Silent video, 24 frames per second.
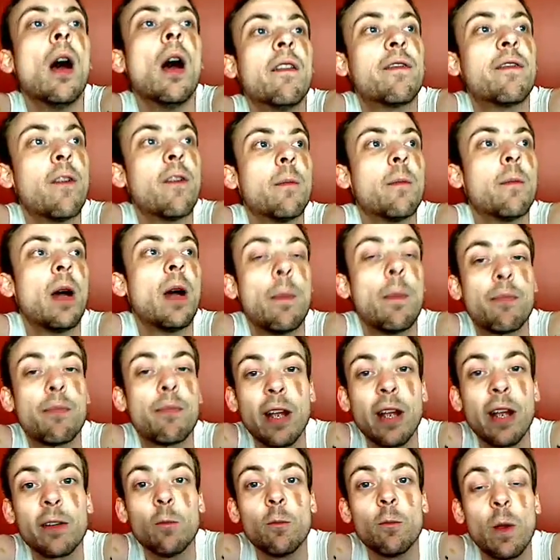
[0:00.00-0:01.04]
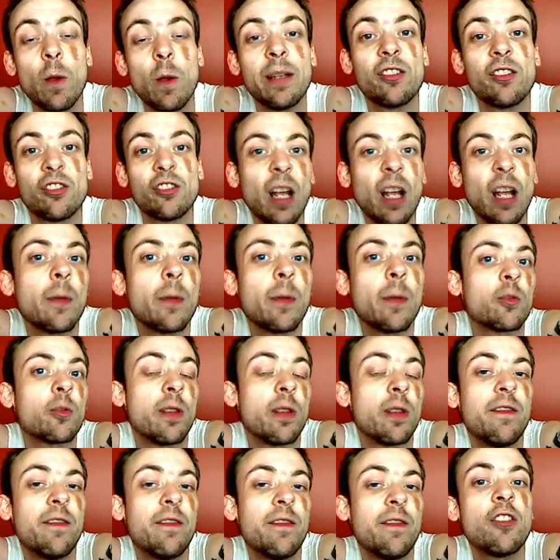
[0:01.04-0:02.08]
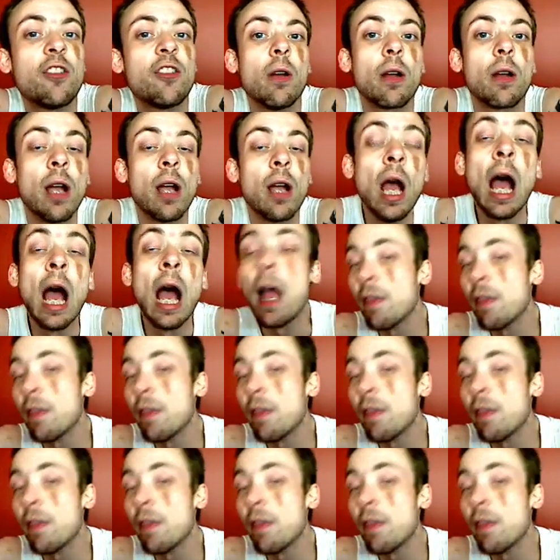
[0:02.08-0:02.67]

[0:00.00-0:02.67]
from pregnant women's stomachs with a fish hook,